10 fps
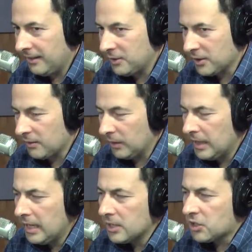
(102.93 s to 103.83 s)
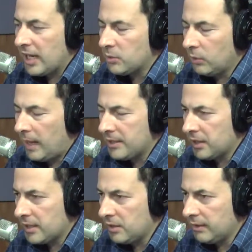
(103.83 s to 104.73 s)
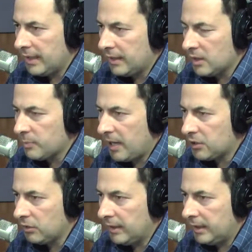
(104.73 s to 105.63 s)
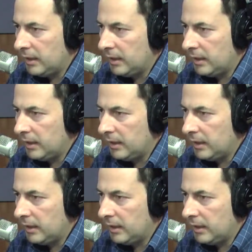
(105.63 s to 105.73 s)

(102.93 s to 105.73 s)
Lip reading: And just schedule-wise, you guys doing anything special?